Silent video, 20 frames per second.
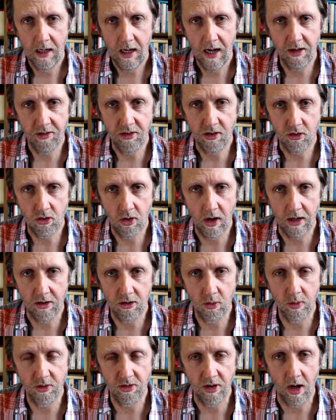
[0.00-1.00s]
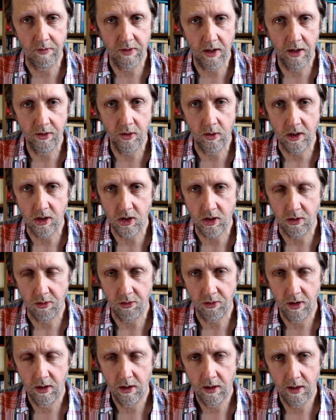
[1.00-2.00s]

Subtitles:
as it tried to resolve other issues,